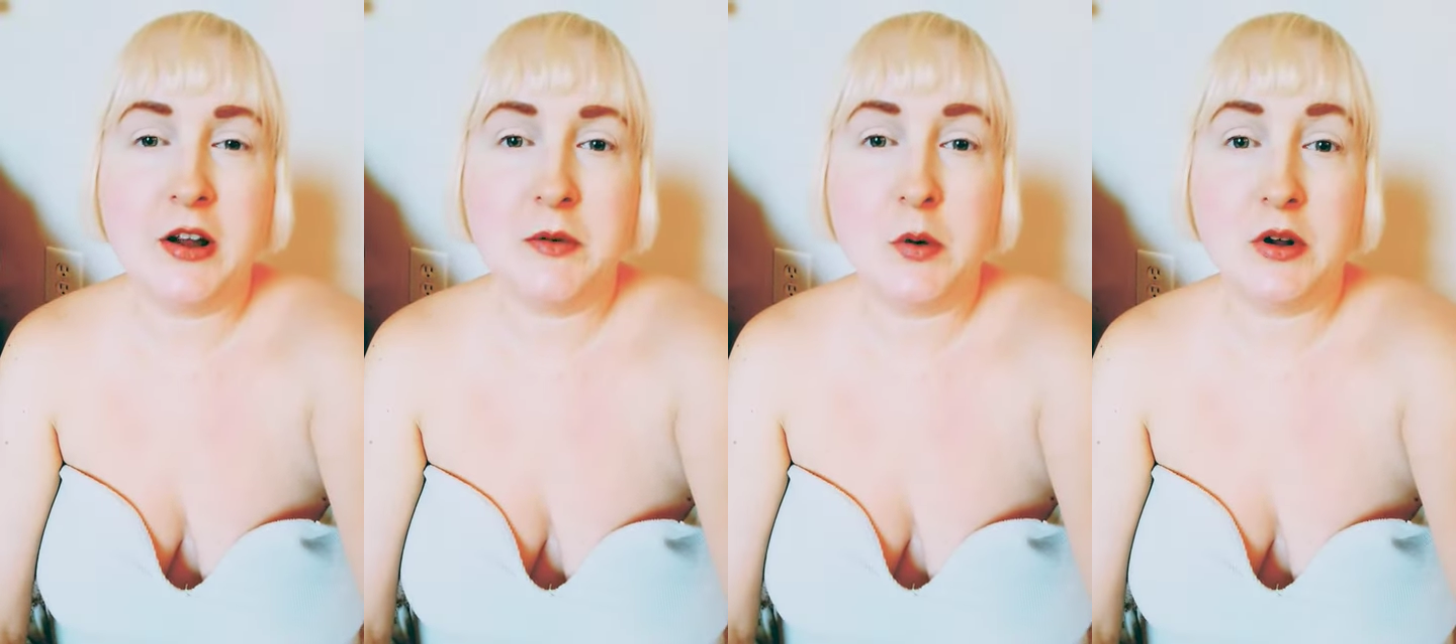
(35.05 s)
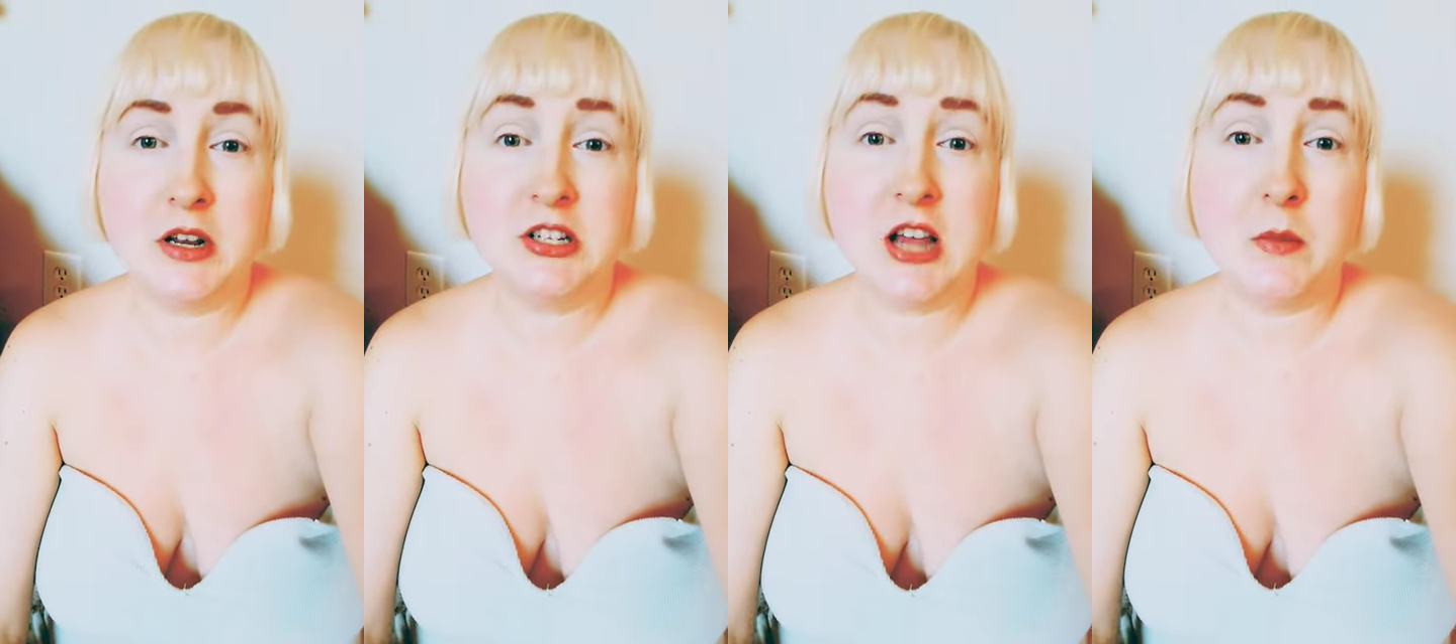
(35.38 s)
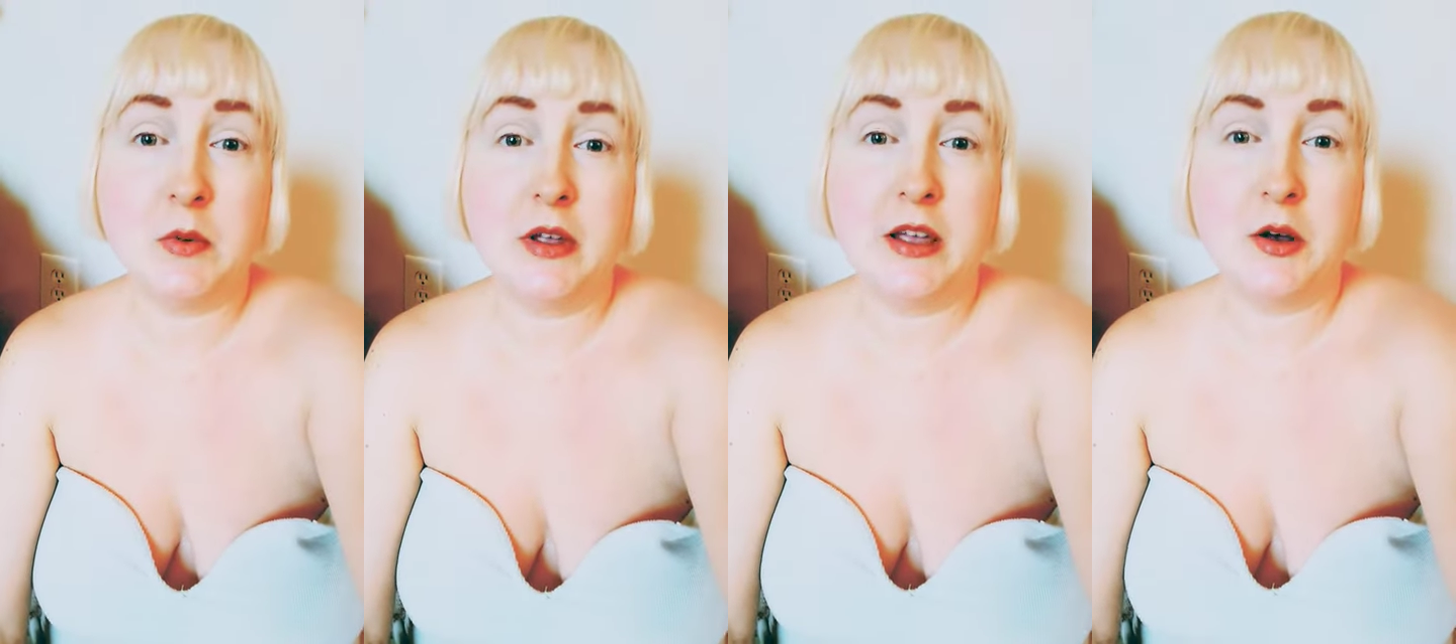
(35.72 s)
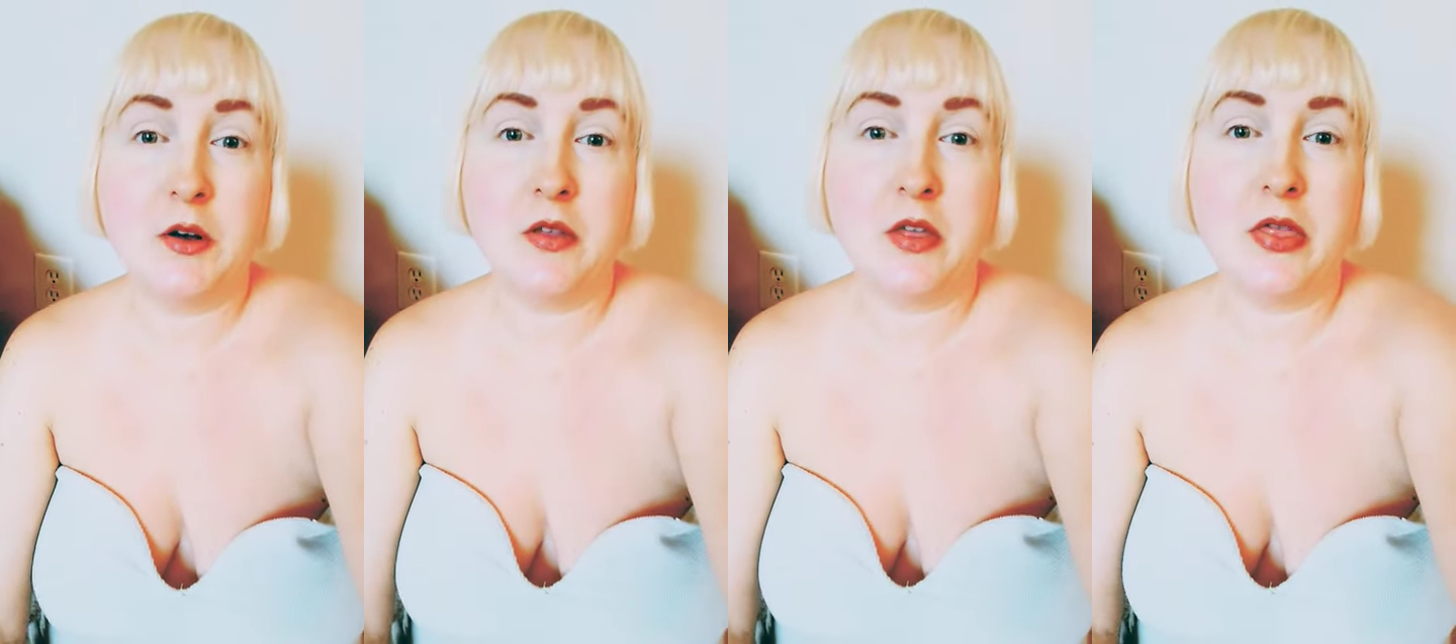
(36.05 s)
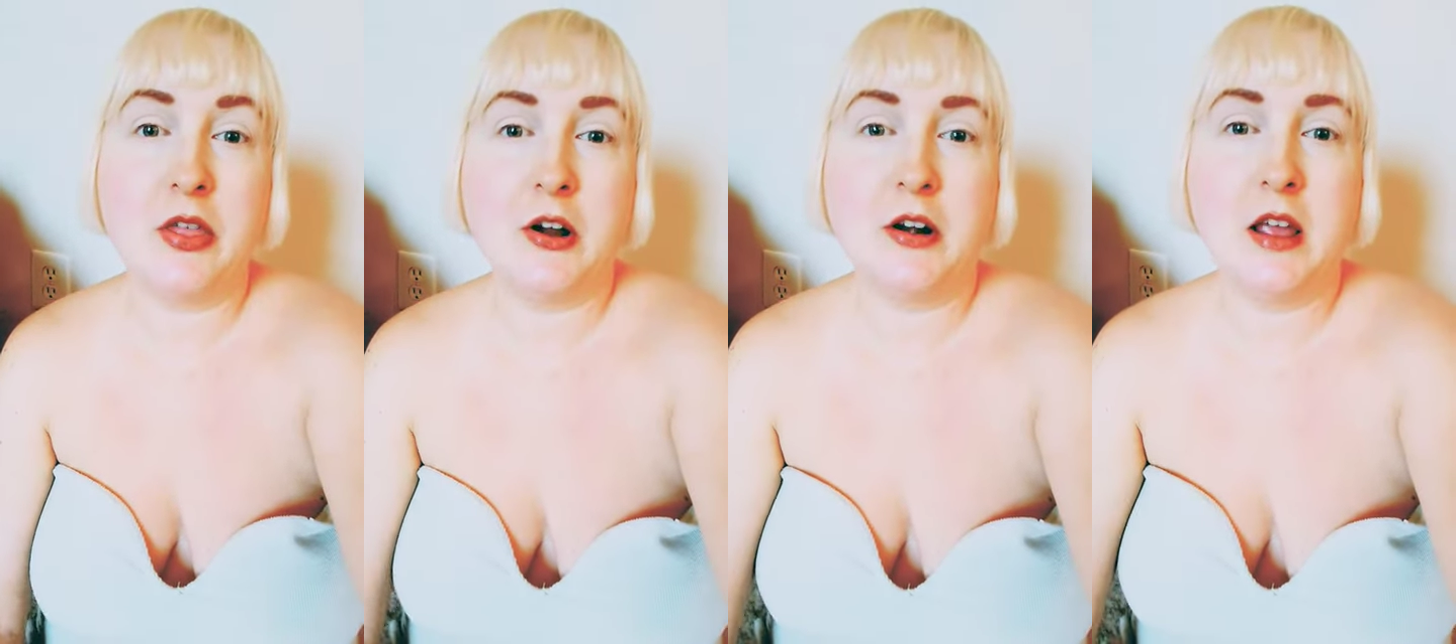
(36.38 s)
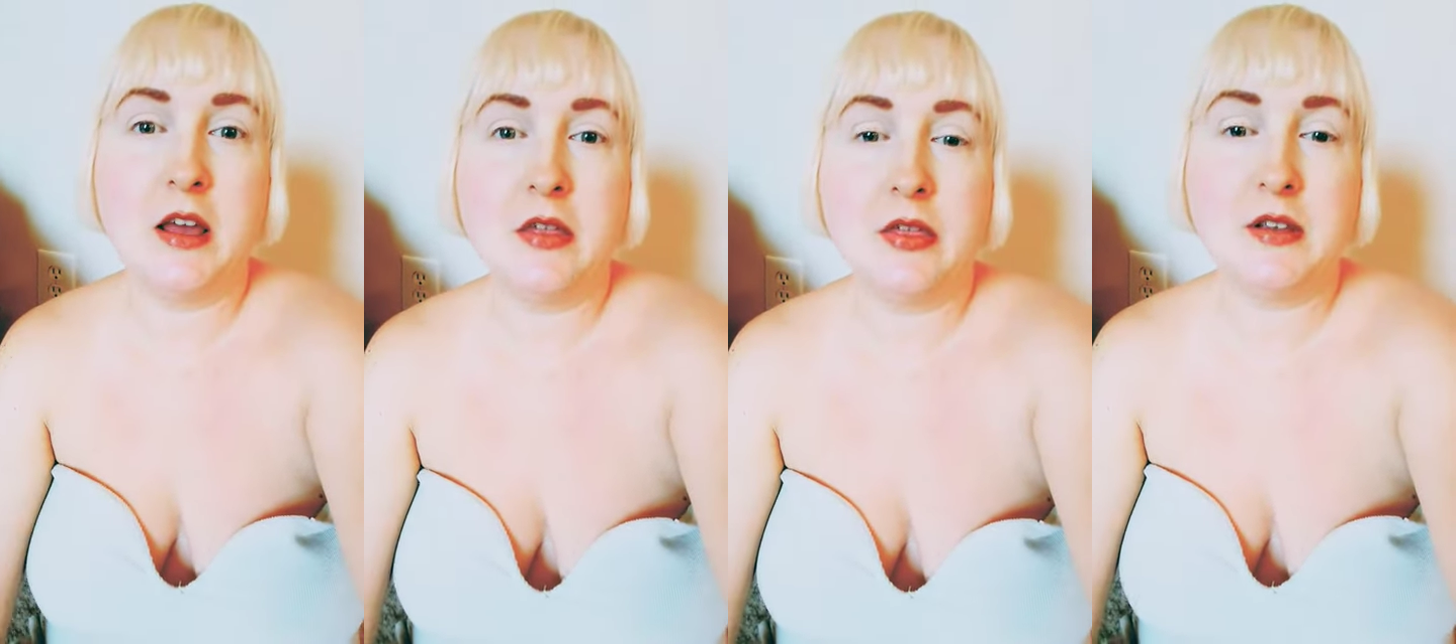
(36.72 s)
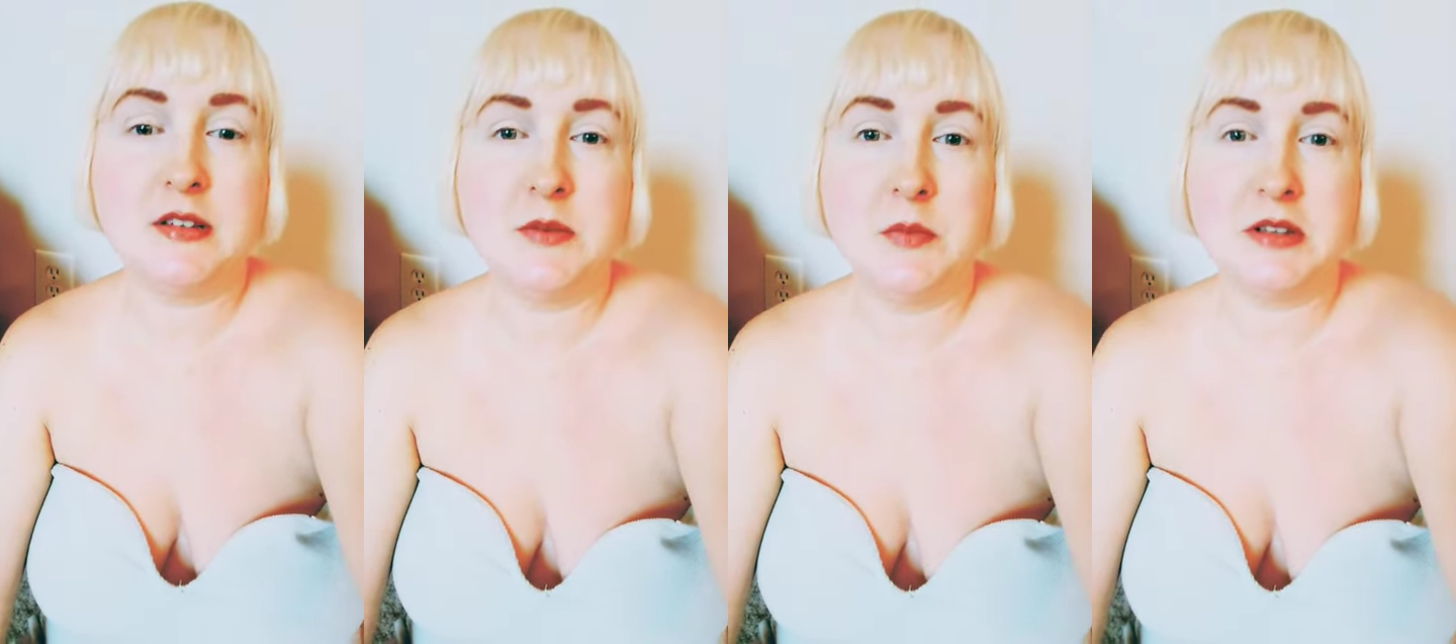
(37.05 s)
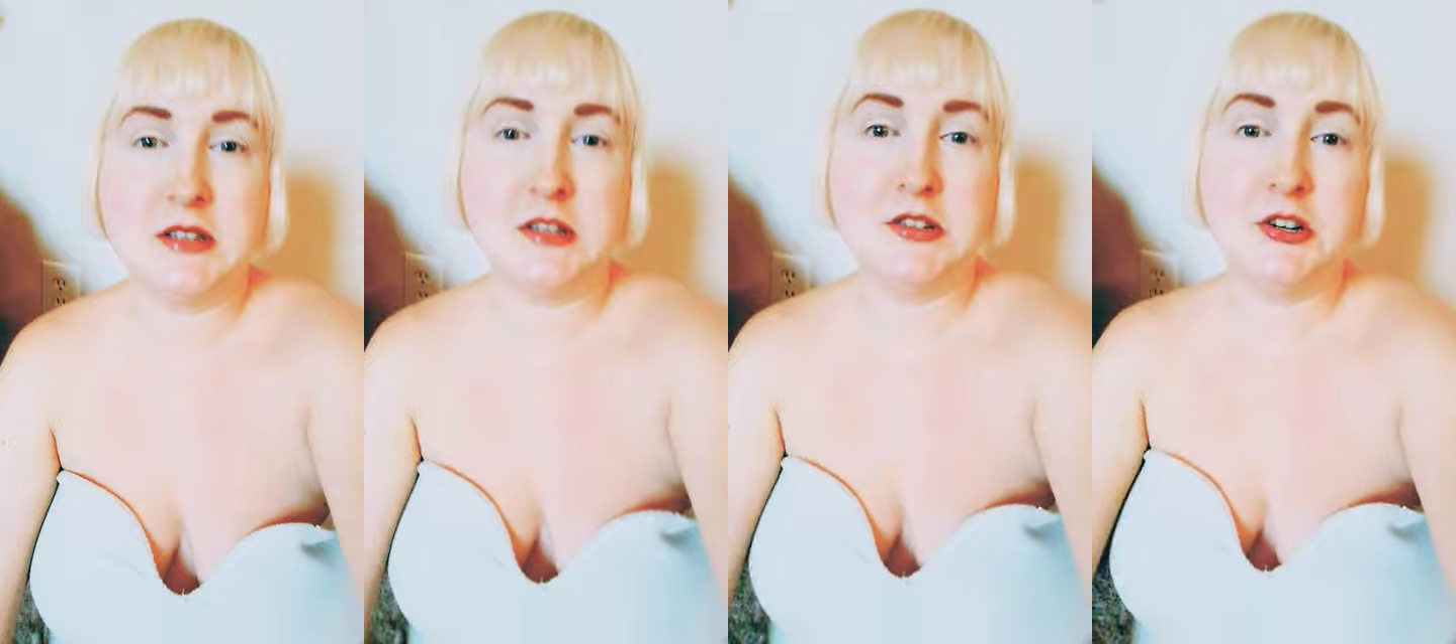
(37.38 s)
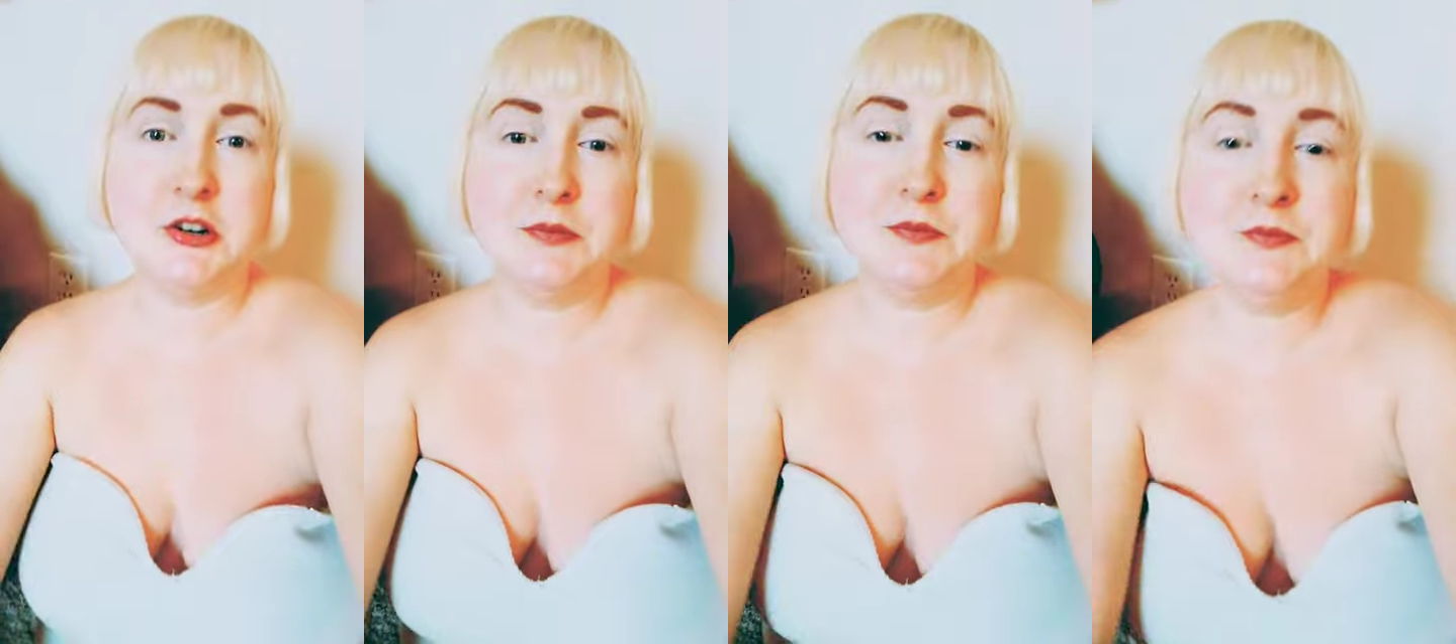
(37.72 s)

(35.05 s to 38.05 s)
I'm going to Chapel Hill on the 30th to see my sister,